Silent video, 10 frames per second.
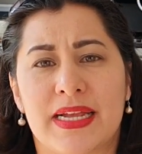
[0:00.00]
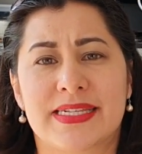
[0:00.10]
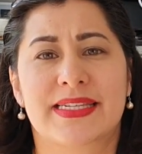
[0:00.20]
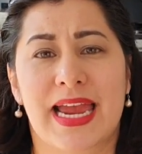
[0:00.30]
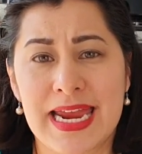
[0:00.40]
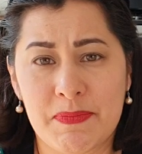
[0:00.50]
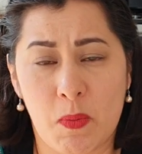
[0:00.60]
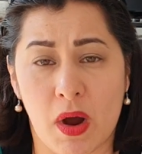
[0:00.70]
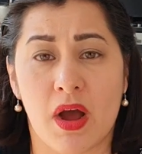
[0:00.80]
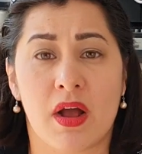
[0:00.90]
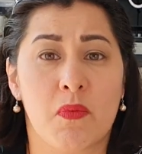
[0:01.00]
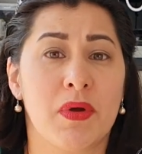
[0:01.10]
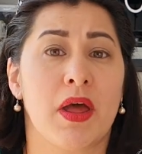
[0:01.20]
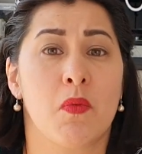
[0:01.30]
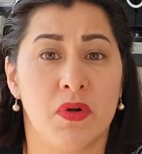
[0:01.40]
escape work
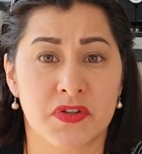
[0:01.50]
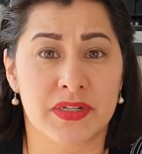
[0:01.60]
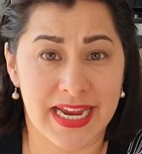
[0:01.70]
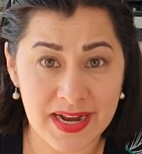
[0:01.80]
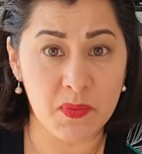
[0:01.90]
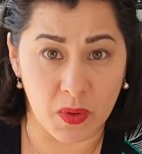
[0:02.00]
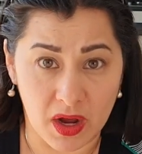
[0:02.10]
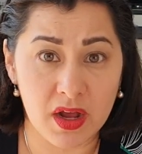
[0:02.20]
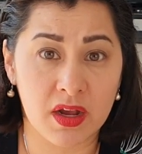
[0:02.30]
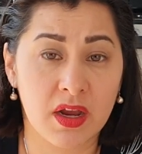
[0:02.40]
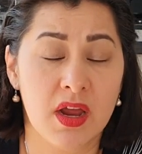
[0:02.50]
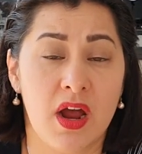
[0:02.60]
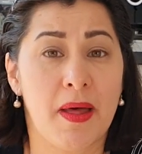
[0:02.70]
when I wasn't in work,